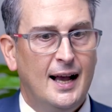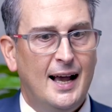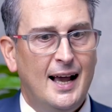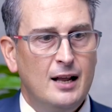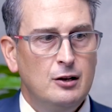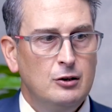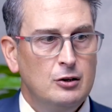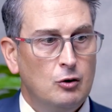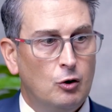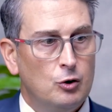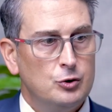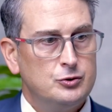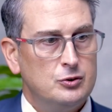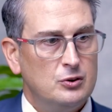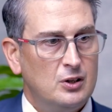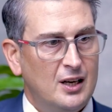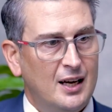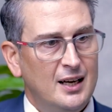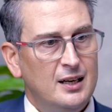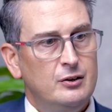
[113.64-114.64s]
and
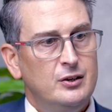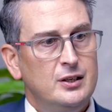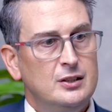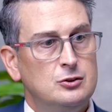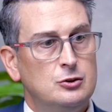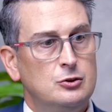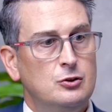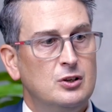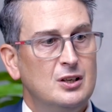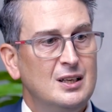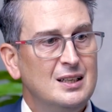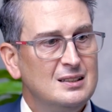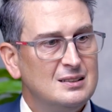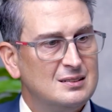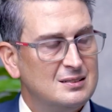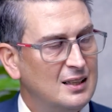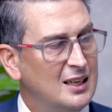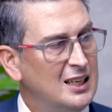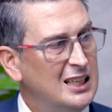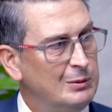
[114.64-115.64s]
also catering to your
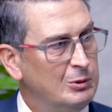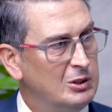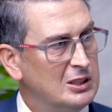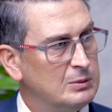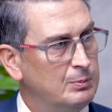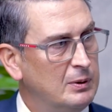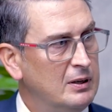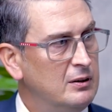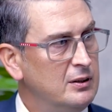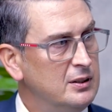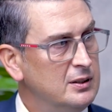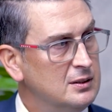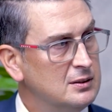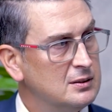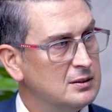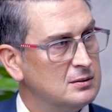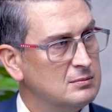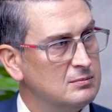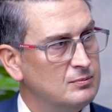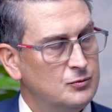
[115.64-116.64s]
in-stadium
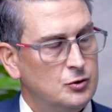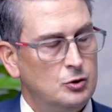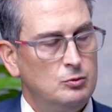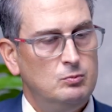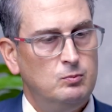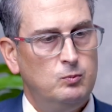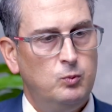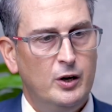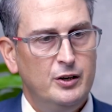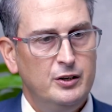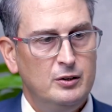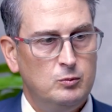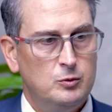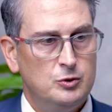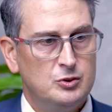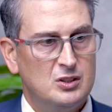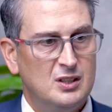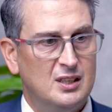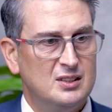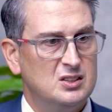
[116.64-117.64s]
experience. So one, it
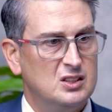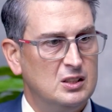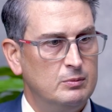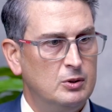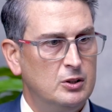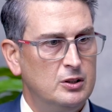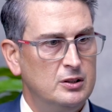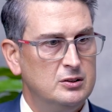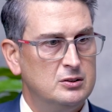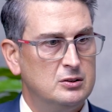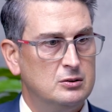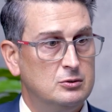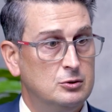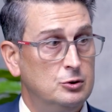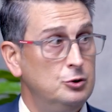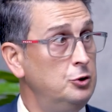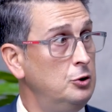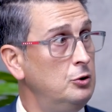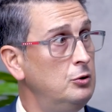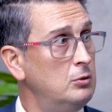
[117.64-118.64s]
was customized
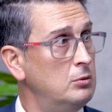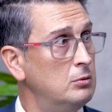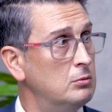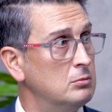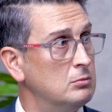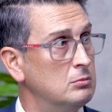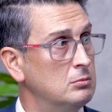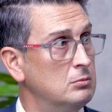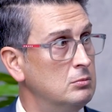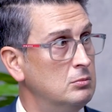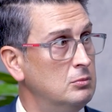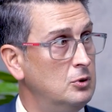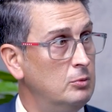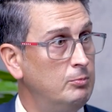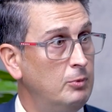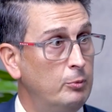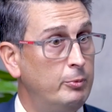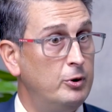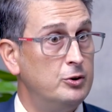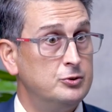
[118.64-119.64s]
to you, the
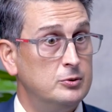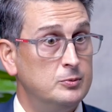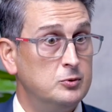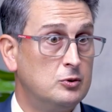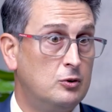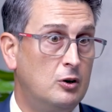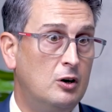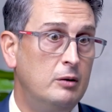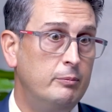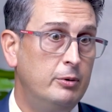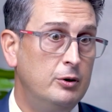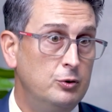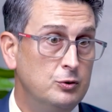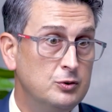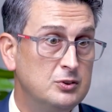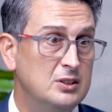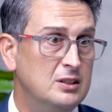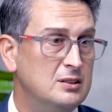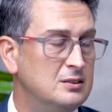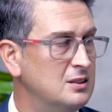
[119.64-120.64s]
mobile subscriber who
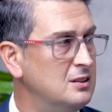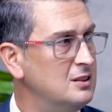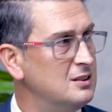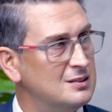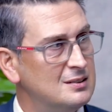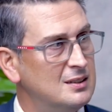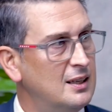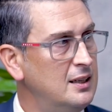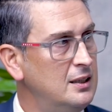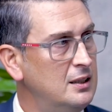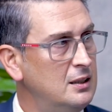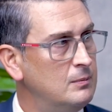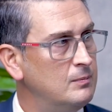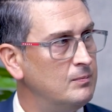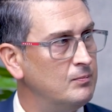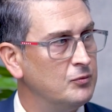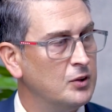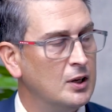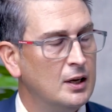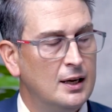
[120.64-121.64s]
sits in a
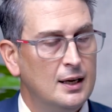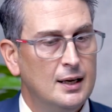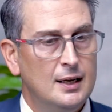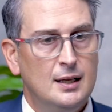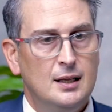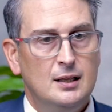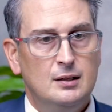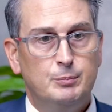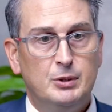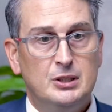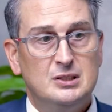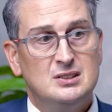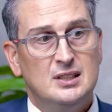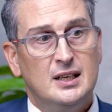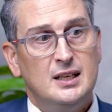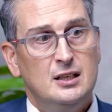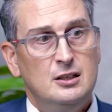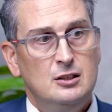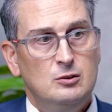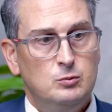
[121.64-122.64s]
stadium. But
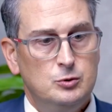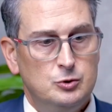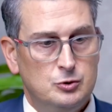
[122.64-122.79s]
second, it